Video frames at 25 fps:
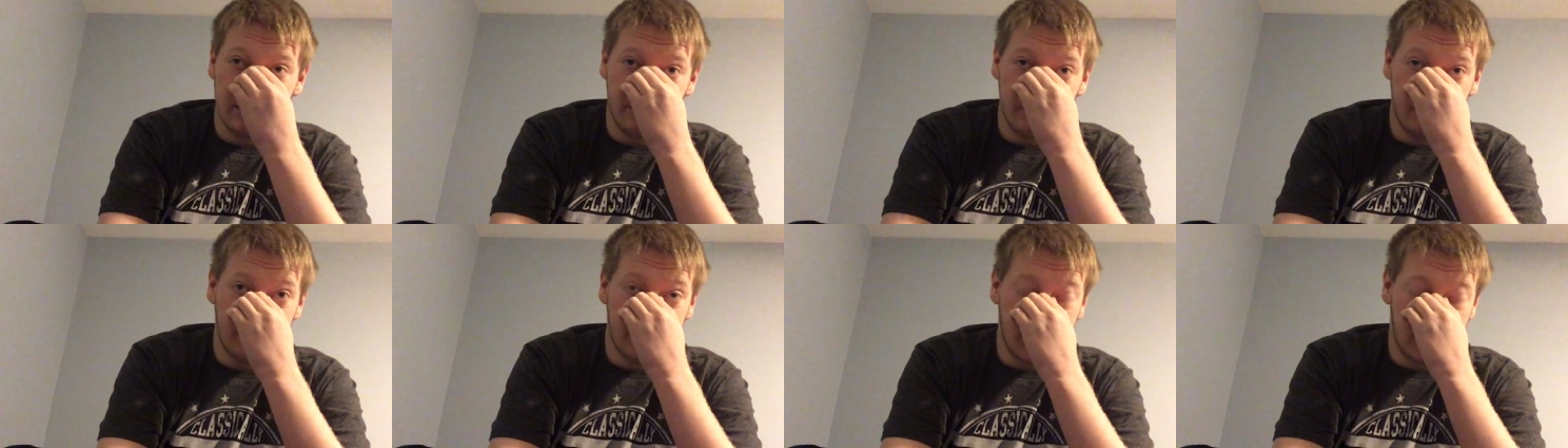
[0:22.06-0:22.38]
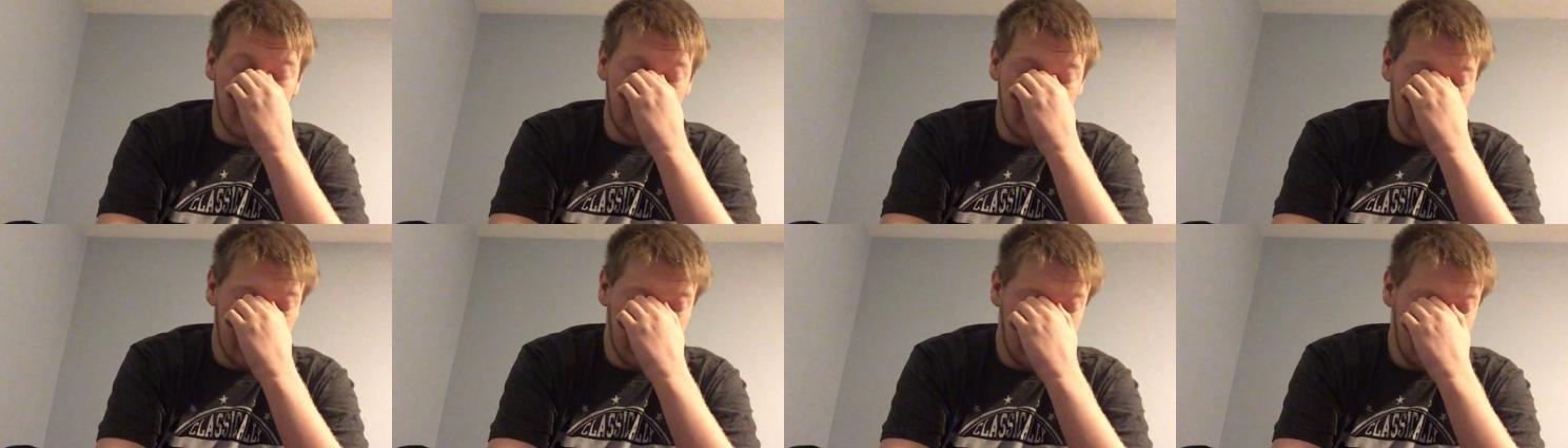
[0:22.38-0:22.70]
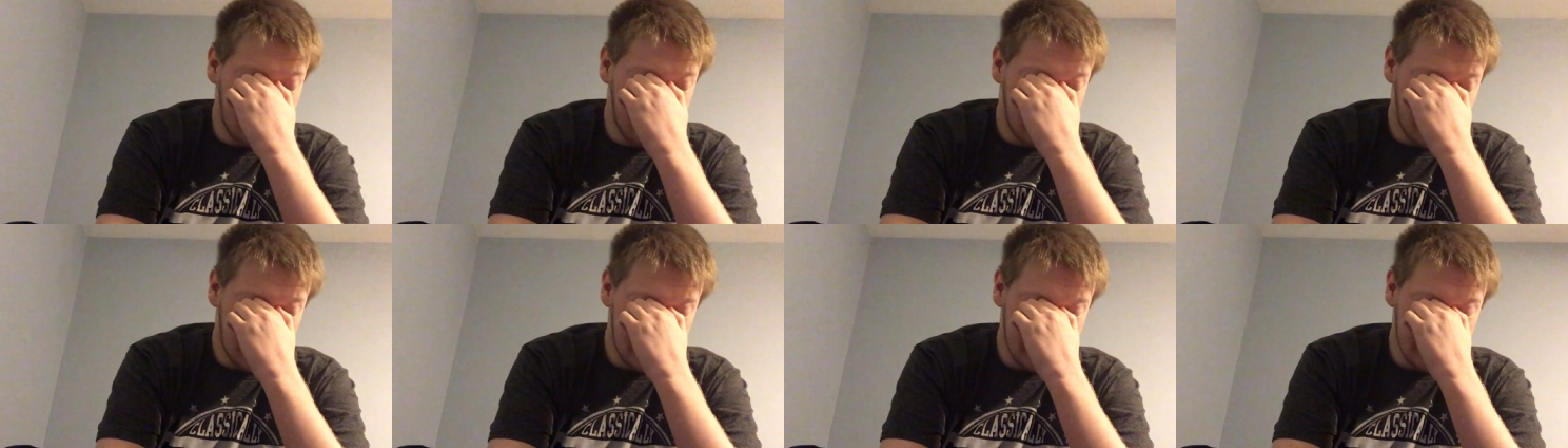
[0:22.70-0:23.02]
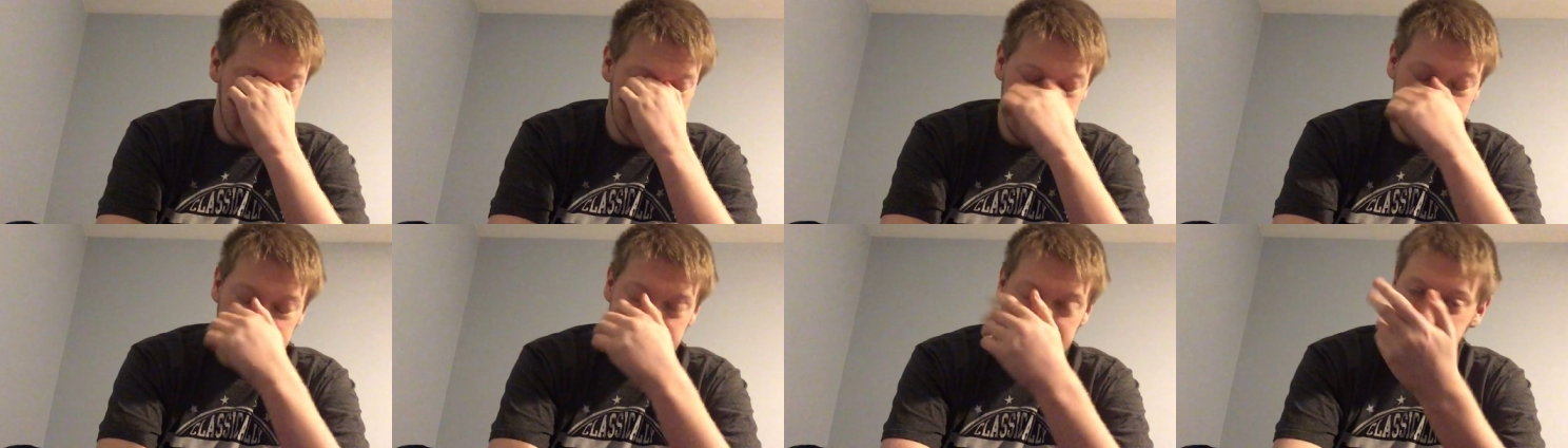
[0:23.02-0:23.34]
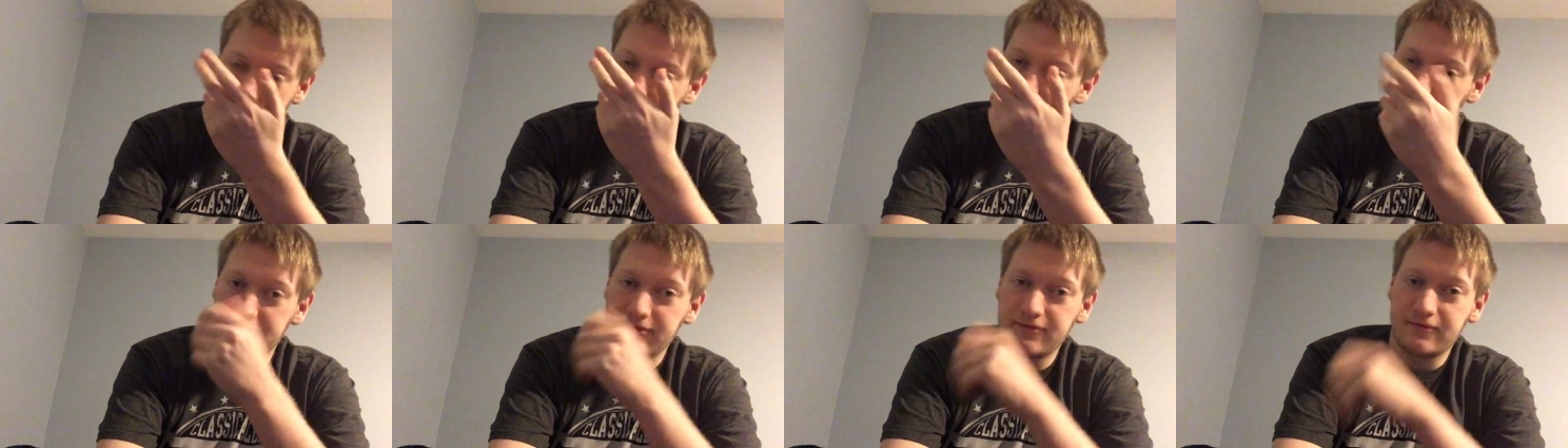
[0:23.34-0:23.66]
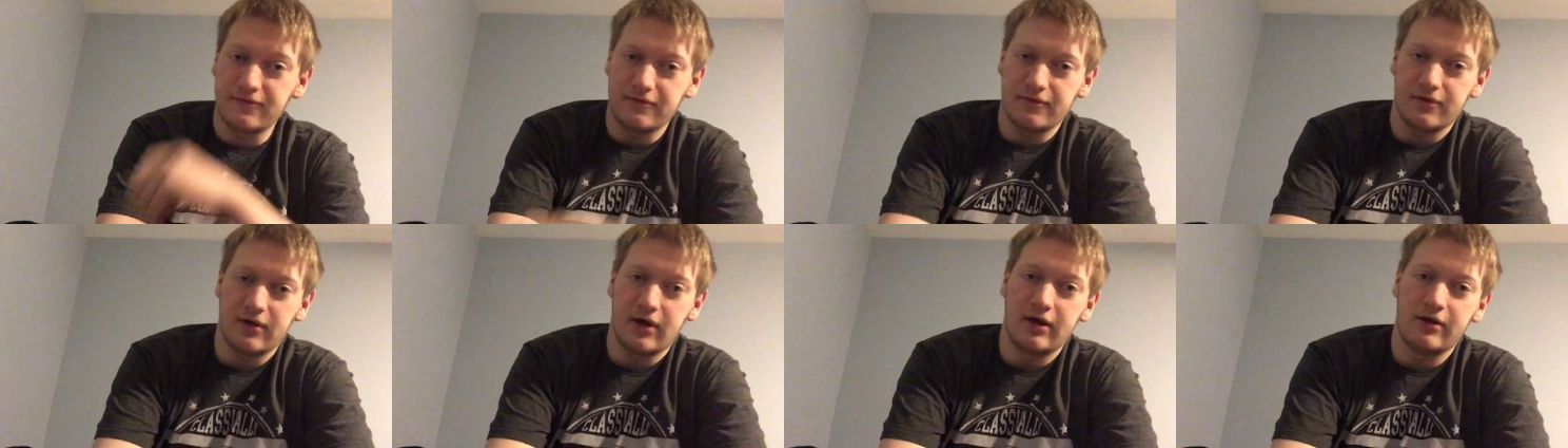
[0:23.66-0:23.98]
infuriated by this stuff.
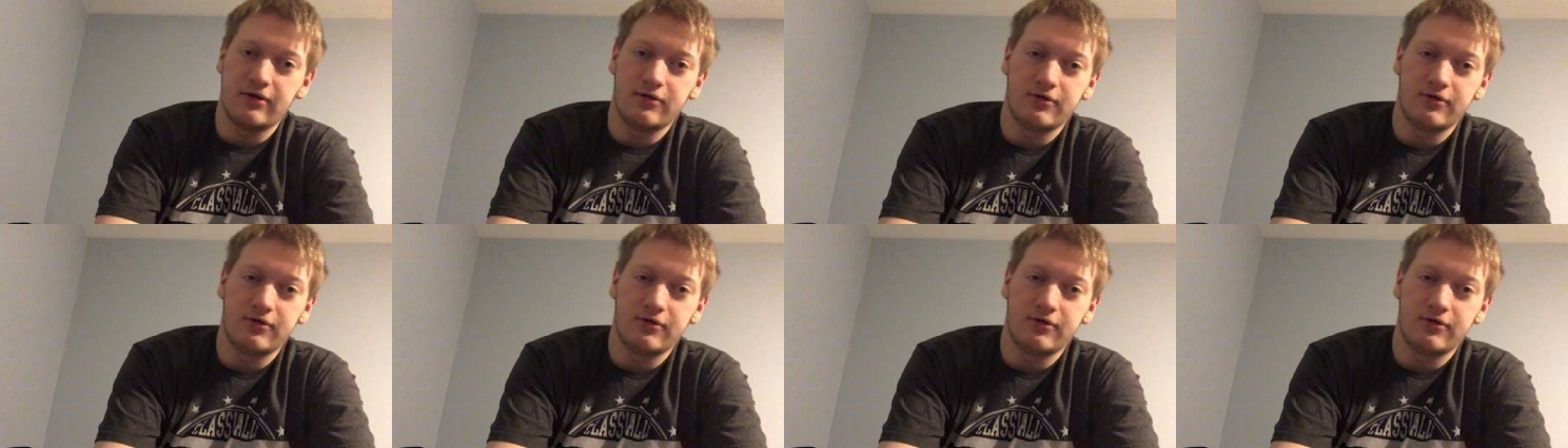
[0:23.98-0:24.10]
I